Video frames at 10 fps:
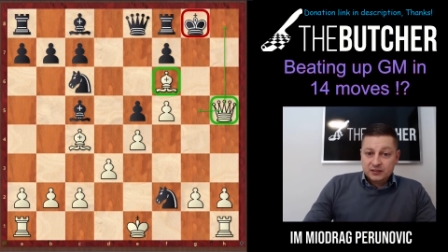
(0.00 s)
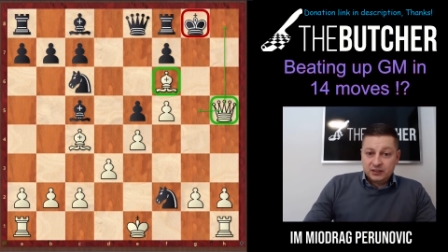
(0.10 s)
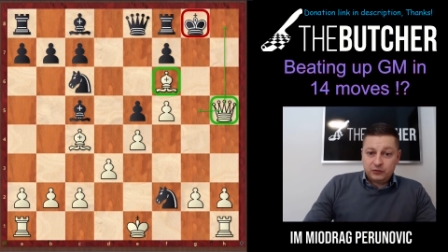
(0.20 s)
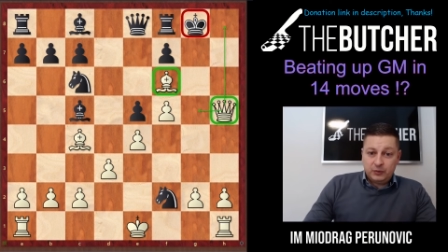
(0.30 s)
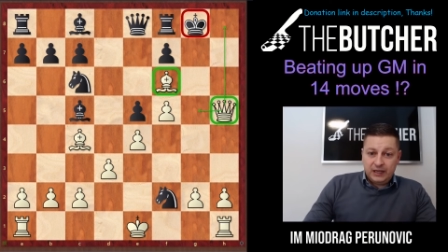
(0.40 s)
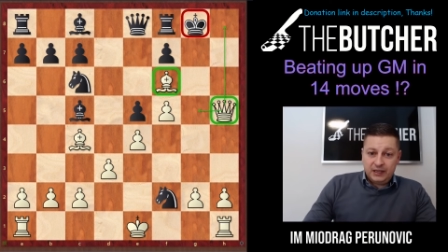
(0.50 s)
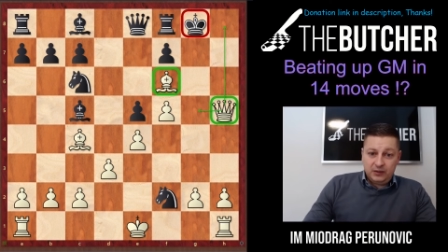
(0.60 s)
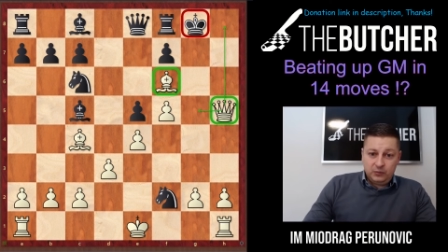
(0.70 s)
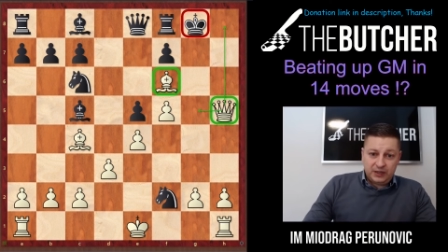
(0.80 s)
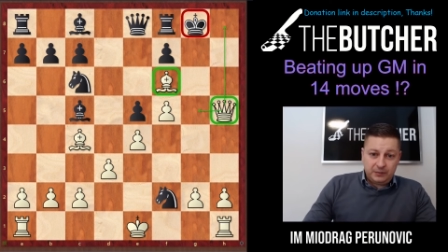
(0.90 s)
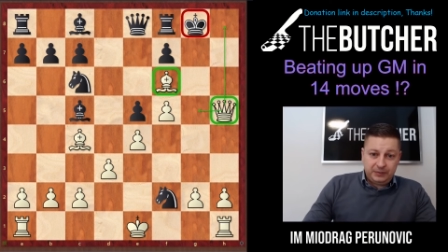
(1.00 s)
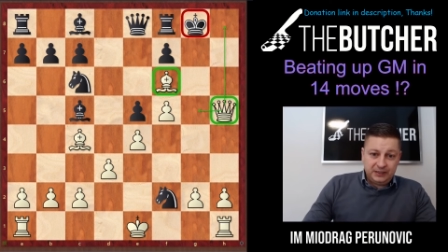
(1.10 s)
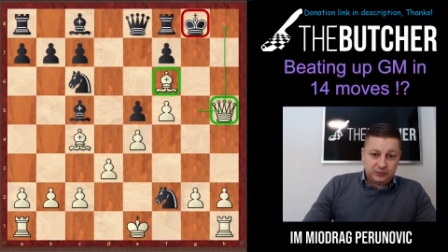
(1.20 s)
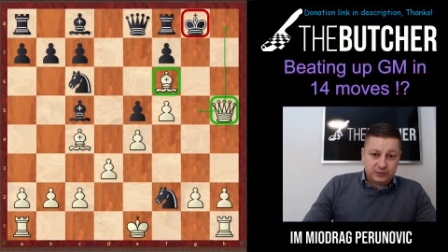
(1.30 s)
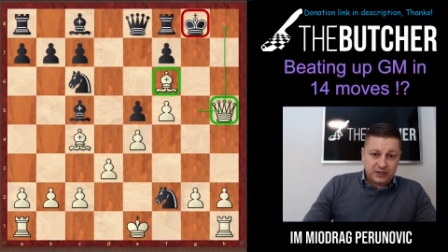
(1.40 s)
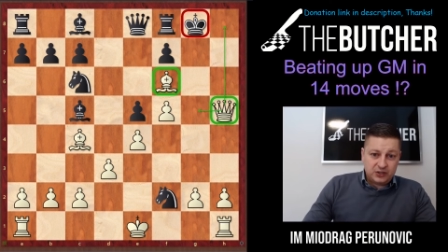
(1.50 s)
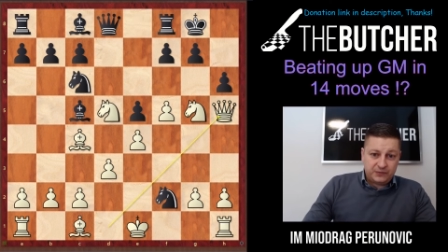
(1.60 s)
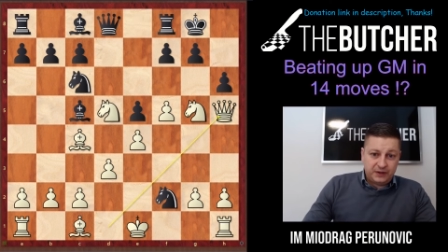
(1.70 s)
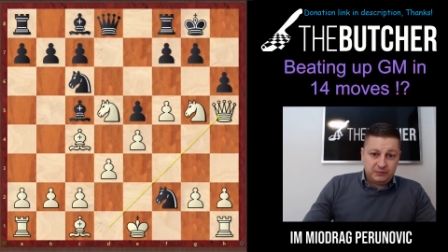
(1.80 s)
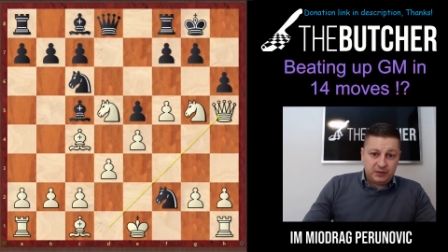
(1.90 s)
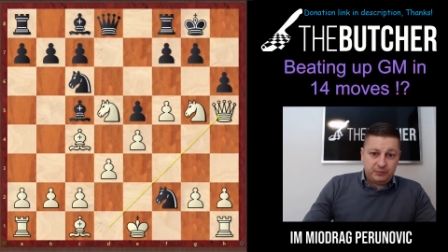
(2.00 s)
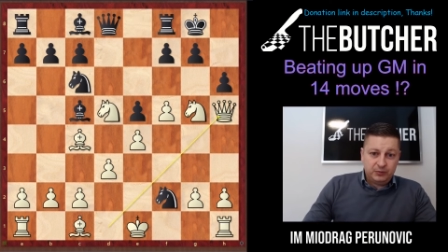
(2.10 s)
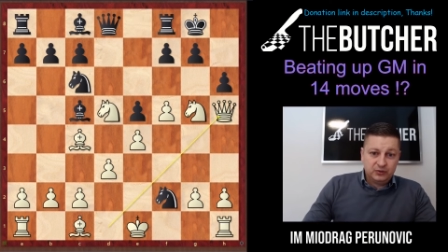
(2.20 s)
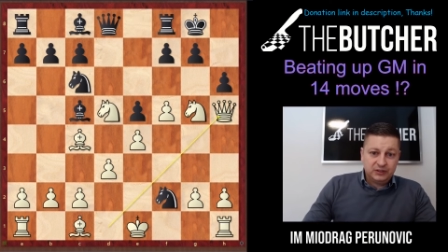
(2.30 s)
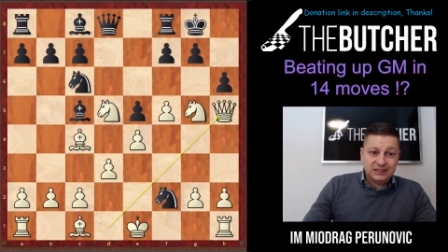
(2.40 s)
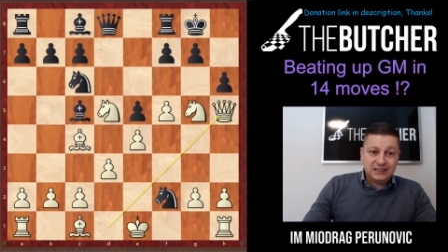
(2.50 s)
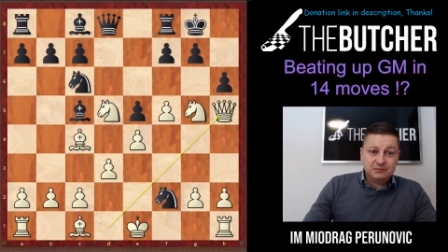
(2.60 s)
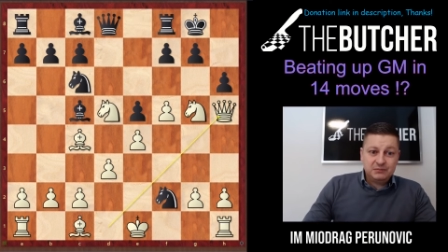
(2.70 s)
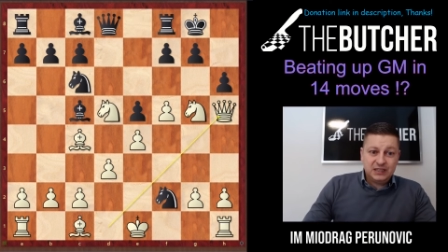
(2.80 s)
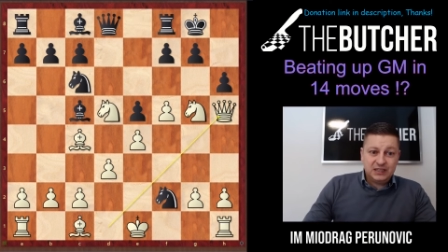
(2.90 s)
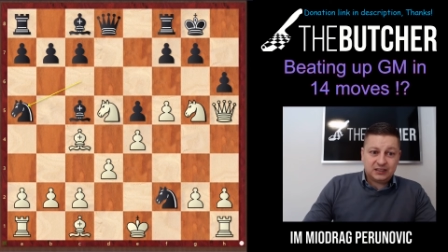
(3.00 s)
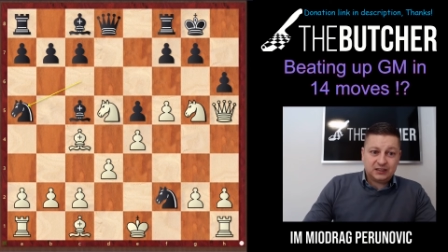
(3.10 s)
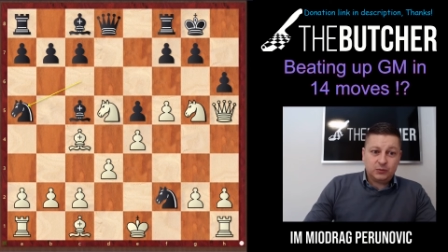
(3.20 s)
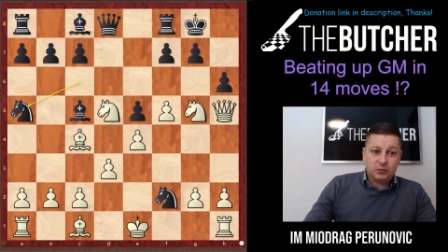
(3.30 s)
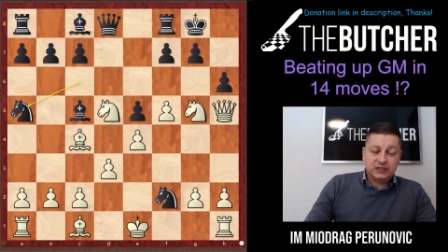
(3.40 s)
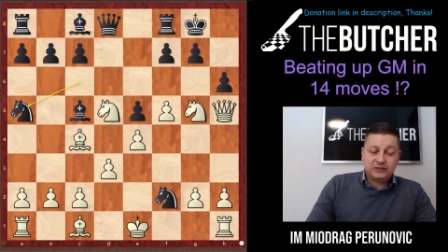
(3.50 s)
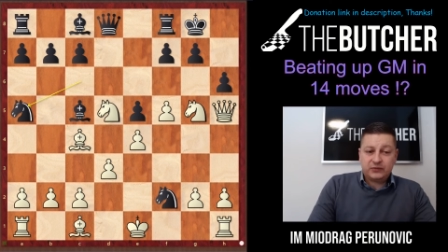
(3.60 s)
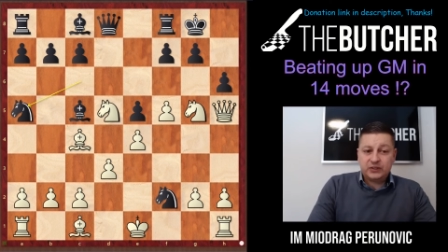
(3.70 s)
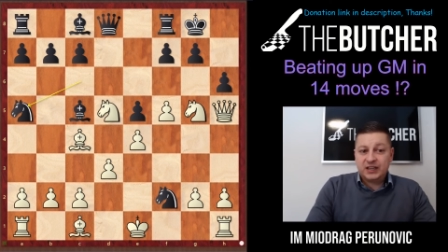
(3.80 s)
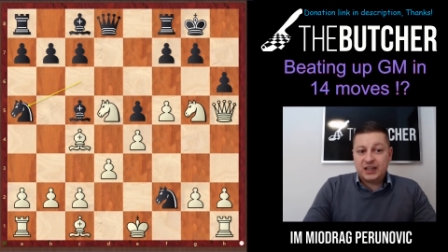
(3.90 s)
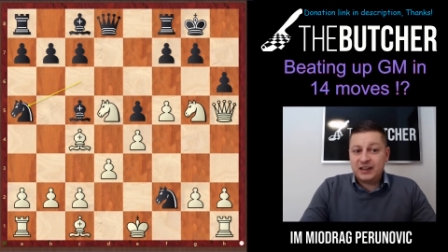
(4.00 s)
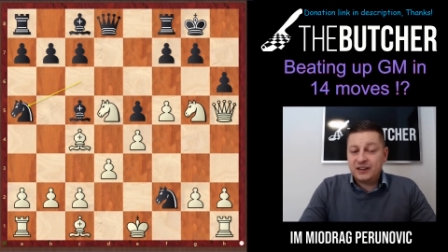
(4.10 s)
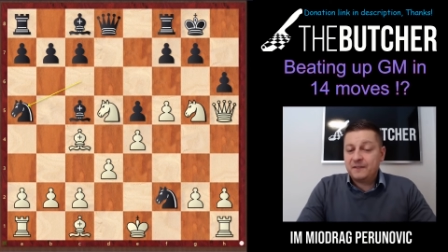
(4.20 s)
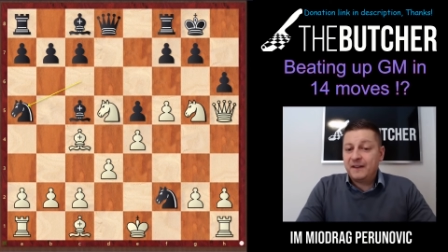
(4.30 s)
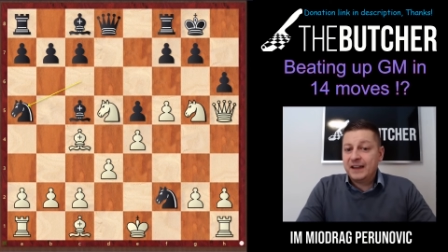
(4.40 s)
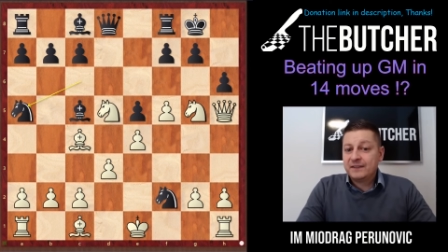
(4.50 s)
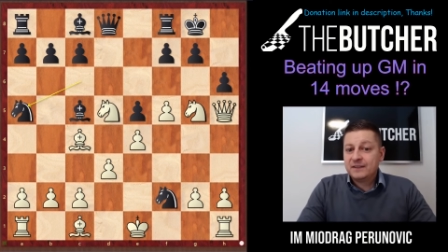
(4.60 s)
That's why when I played queen h5, my opponent immediately went for knight a5